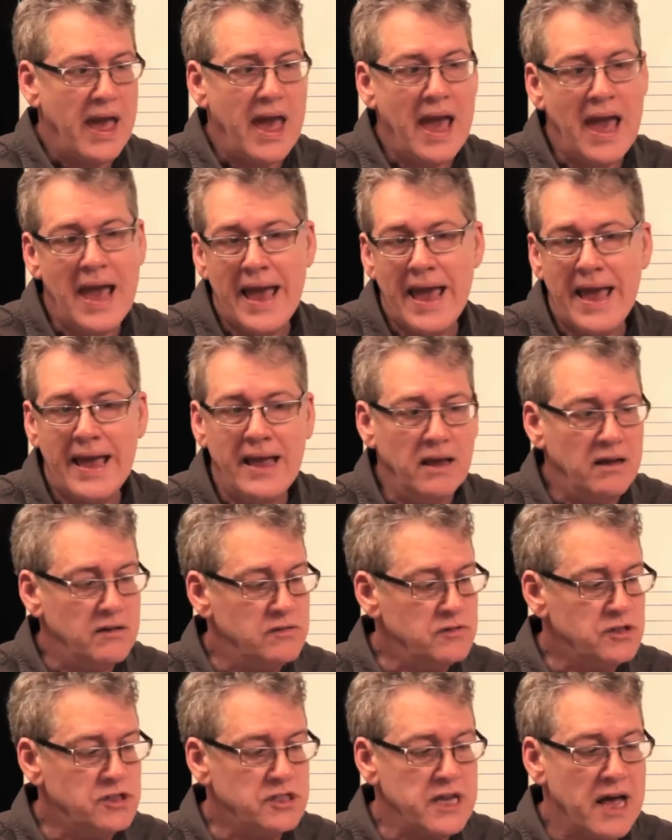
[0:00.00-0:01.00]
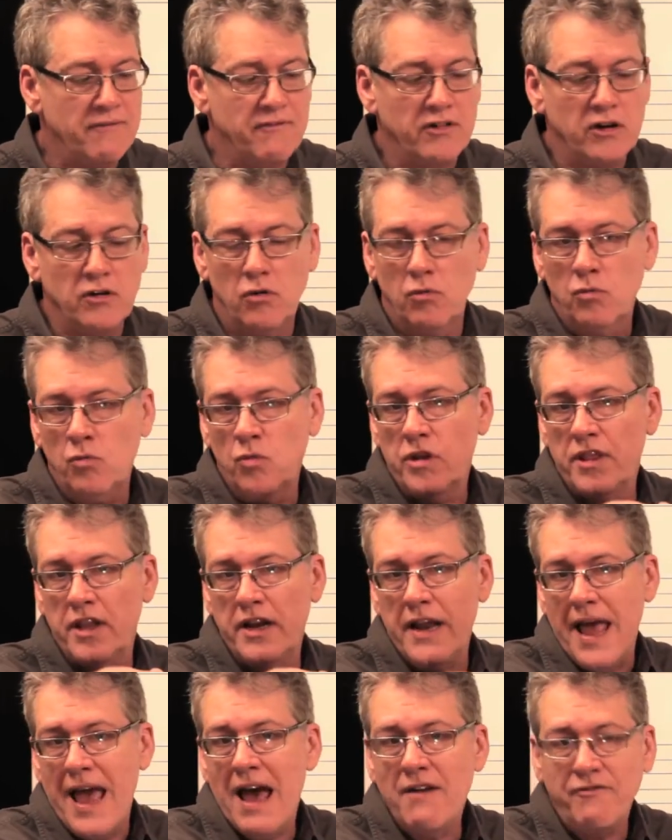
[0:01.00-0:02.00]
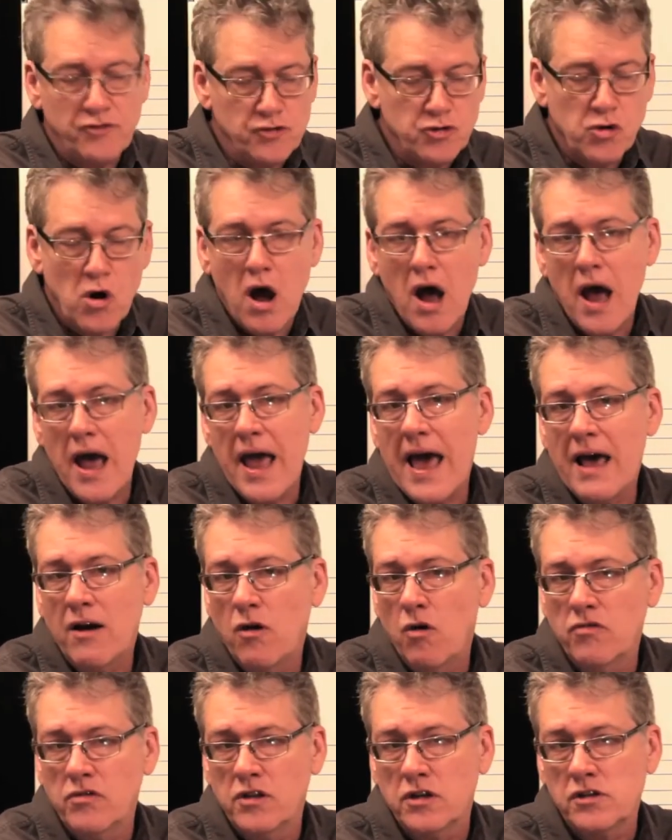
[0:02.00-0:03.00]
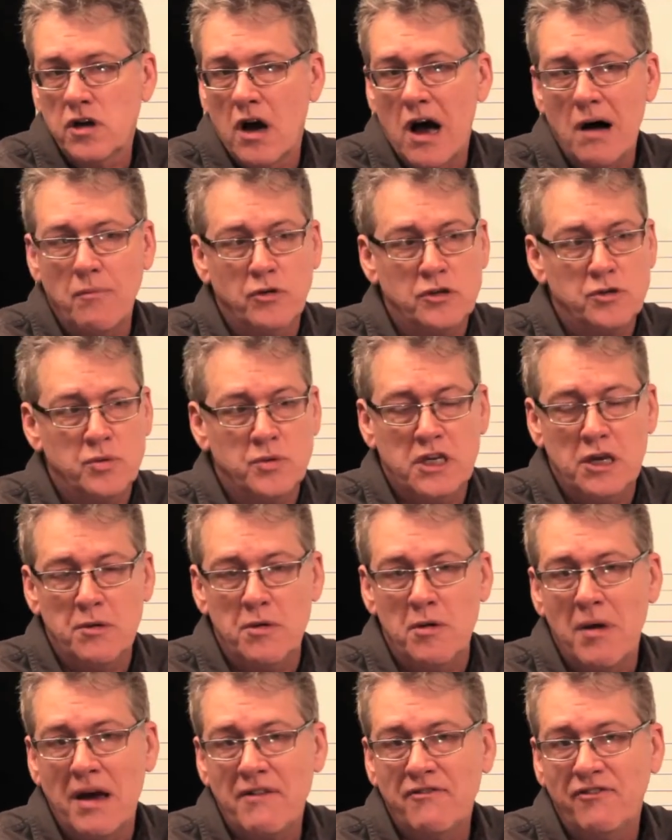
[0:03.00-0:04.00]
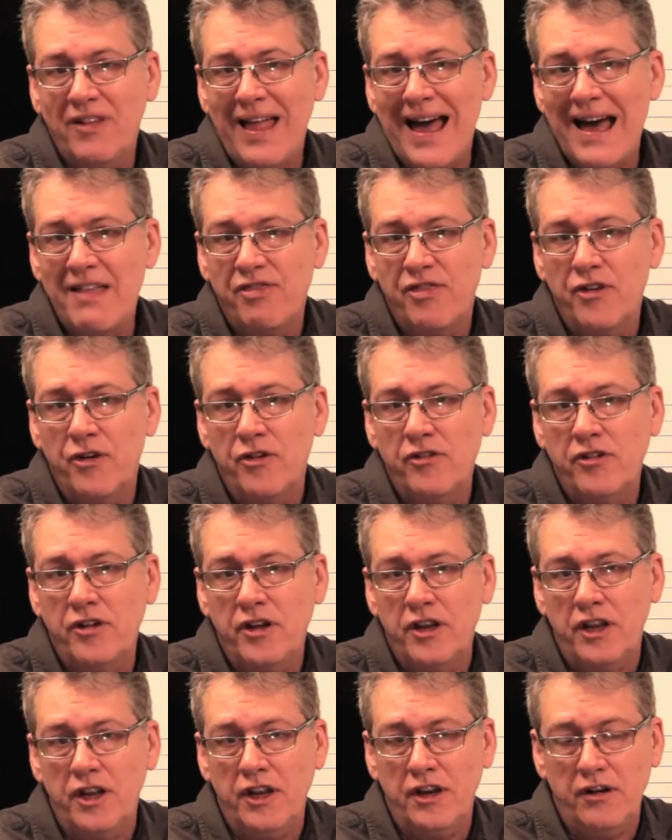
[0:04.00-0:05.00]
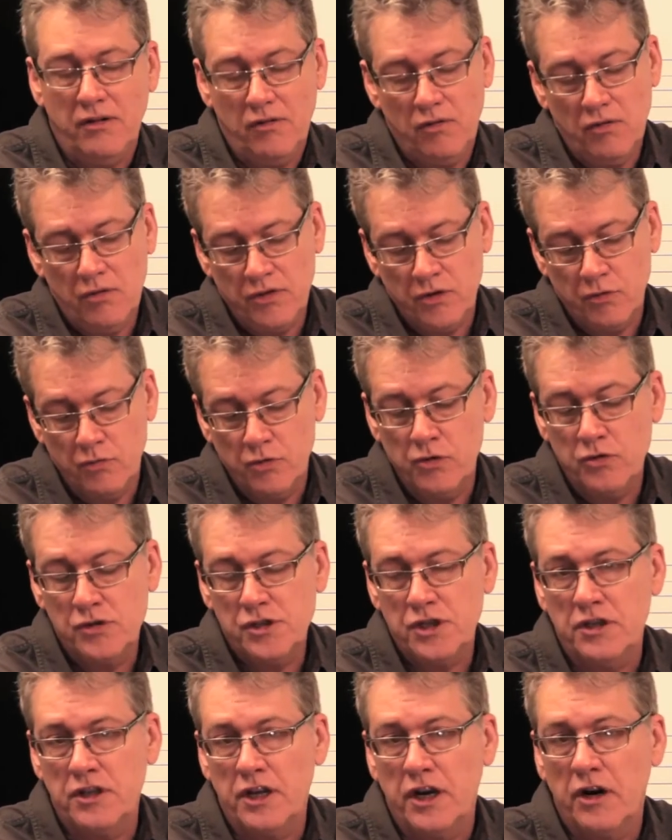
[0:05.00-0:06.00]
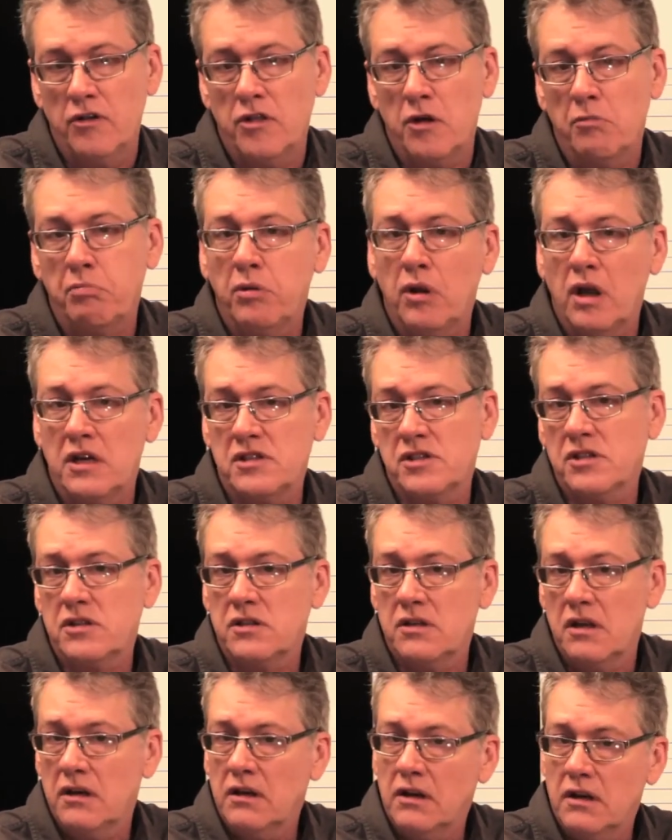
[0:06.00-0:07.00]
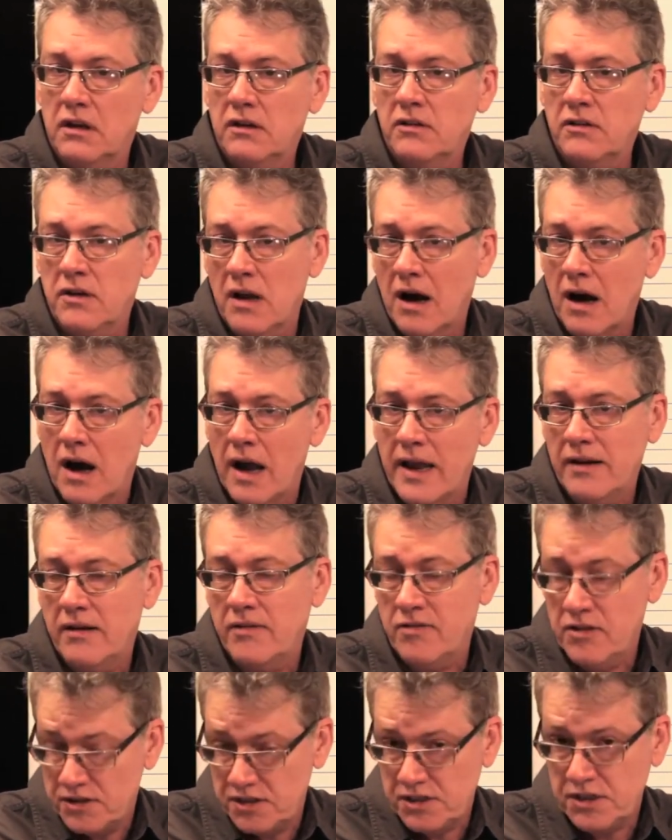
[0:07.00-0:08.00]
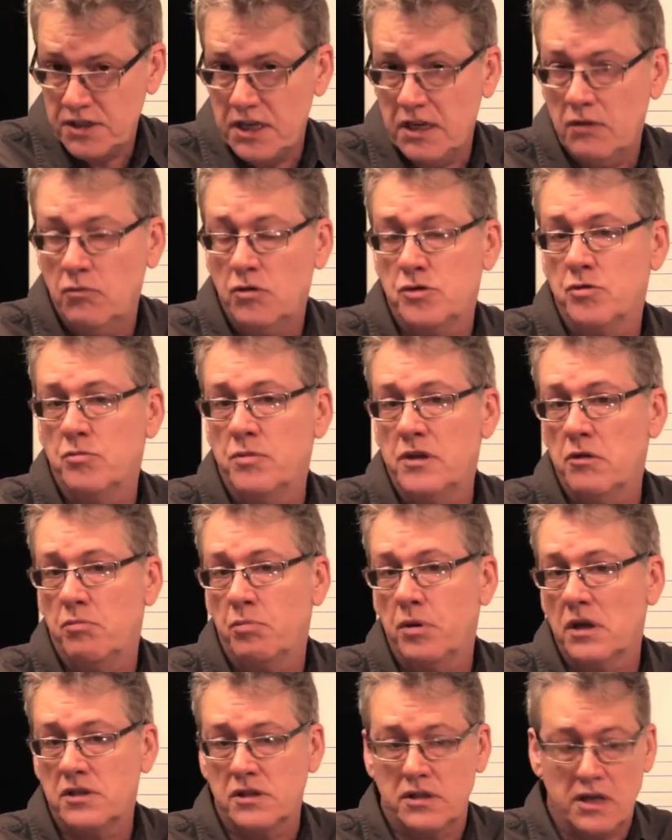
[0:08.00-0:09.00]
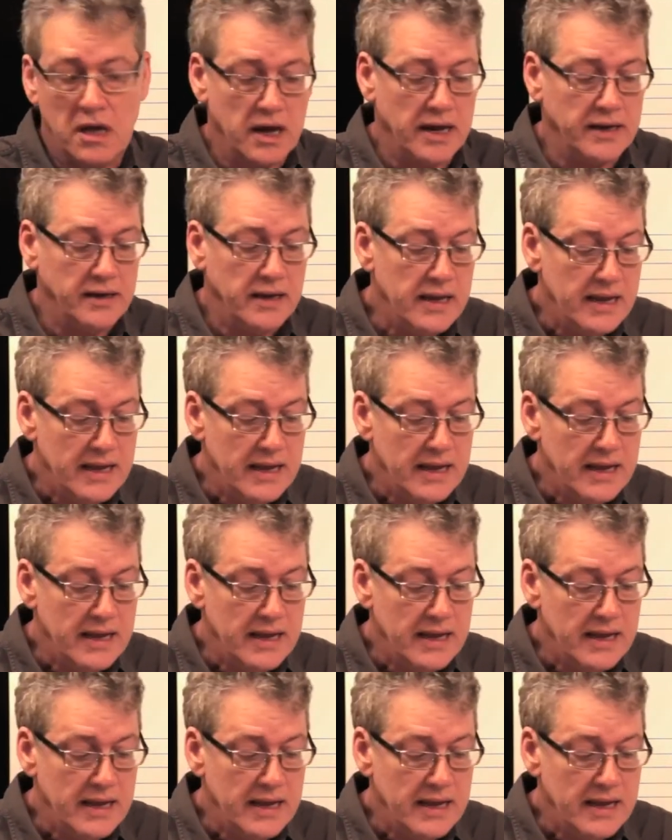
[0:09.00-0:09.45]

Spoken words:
A7 with an F triad over the top, which would give me my flat 13, the roots in there, and the plus 9, the C, which would be the plus 9.